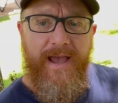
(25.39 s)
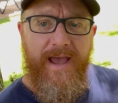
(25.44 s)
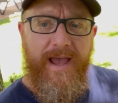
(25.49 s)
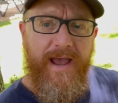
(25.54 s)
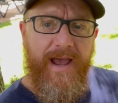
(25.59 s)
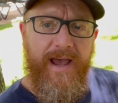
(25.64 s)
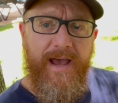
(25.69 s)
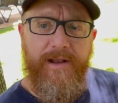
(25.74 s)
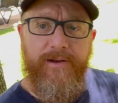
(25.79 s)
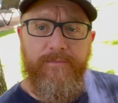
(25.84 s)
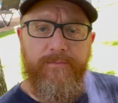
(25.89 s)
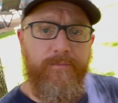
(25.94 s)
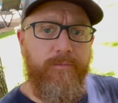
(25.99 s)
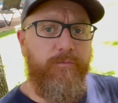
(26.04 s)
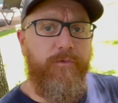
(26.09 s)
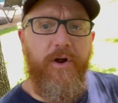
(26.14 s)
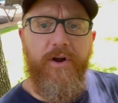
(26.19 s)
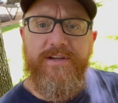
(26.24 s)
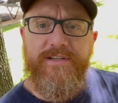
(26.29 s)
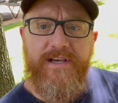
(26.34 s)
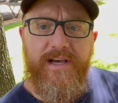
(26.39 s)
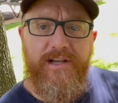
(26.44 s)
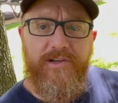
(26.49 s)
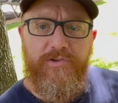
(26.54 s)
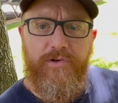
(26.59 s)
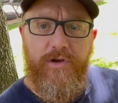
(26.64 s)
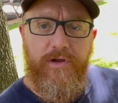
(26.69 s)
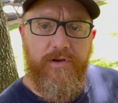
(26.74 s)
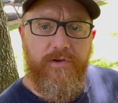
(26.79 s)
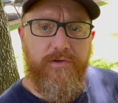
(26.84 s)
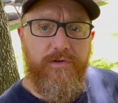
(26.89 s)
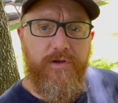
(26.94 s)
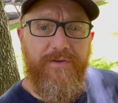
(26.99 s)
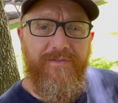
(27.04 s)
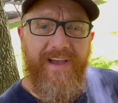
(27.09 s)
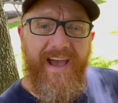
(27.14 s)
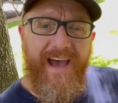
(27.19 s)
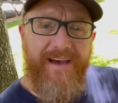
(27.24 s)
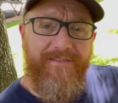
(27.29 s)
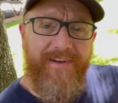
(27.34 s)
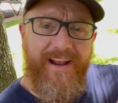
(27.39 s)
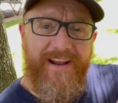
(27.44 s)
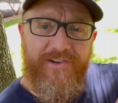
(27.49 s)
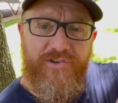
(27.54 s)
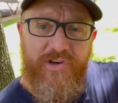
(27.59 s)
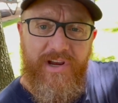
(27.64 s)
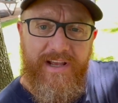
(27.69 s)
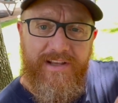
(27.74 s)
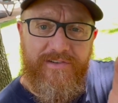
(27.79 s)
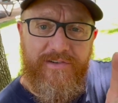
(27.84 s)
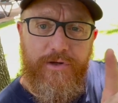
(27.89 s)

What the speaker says: And very excited to show you. If you haven't had a chance,